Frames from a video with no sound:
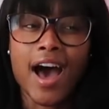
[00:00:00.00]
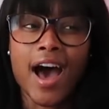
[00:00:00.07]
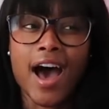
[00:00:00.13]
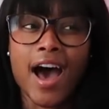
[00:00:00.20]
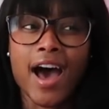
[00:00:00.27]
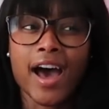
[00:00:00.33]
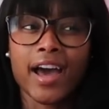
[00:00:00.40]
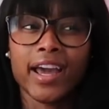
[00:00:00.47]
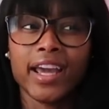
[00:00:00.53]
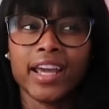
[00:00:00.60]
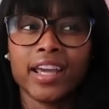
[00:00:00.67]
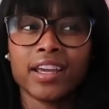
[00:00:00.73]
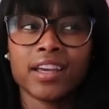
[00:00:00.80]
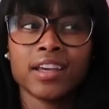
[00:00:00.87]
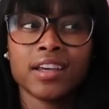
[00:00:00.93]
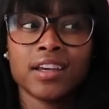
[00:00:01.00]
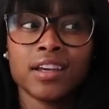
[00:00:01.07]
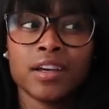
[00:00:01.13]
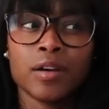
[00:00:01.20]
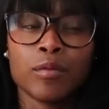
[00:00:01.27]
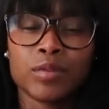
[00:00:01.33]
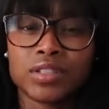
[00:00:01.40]
I
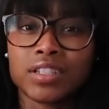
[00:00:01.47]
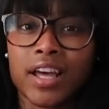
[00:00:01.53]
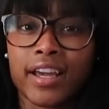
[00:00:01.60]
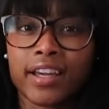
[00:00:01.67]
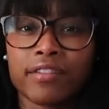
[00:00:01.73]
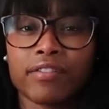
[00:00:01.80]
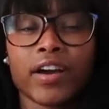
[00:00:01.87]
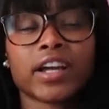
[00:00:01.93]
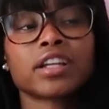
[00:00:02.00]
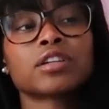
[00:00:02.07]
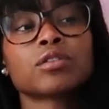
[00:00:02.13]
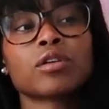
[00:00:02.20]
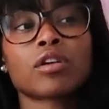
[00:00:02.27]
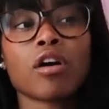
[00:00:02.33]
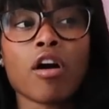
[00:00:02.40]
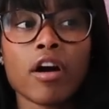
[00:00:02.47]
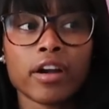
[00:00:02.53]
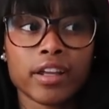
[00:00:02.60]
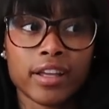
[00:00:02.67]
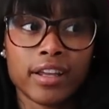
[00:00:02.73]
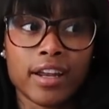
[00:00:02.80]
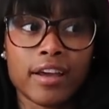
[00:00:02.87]
was like, if I can do a
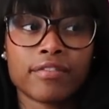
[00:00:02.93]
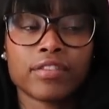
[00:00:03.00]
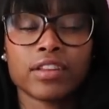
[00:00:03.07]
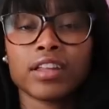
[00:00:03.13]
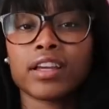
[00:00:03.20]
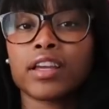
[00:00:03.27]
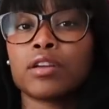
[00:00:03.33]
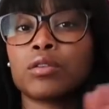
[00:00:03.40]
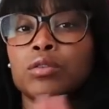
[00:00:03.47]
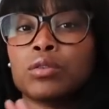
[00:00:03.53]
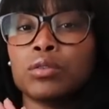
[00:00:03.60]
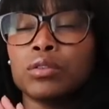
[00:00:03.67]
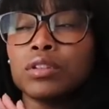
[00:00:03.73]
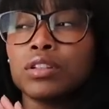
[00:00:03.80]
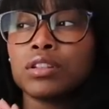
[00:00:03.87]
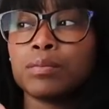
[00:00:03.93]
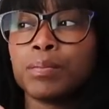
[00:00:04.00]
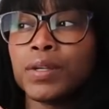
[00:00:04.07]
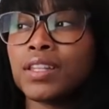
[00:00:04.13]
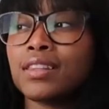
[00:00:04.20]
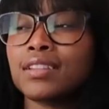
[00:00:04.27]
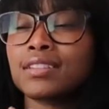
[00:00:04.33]
cardigan, I feel like it will
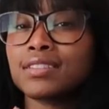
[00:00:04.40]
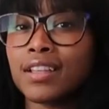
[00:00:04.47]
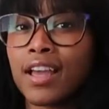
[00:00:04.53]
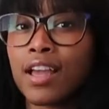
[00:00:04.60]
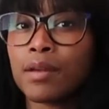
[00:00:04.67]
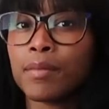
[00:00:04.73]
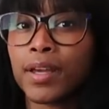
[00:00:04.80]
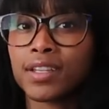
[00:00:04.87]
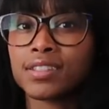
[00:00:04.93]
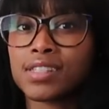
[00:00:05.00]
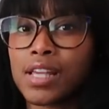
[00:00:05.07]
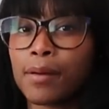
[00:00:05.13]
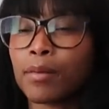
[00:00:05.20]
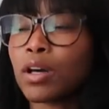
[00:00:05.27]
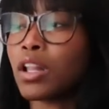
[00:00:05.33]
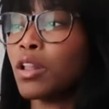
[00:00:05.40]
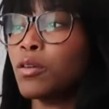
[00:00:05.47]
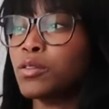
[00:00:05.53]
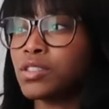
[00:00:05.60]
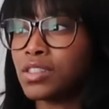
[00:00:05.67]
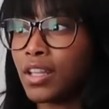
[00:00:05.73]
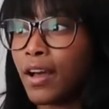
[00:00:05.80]
be the same except
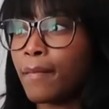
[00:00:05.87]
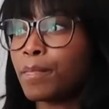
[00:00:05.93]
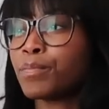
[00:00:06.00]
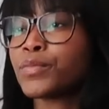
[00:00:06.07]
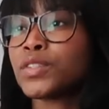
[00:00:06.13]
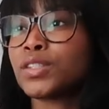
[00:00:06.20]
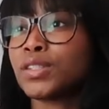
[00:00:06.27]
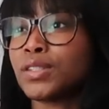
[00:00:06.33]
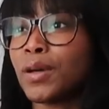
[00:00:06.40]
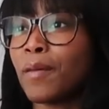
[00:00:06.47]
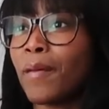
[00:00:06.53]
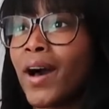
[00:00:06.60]
closed up. So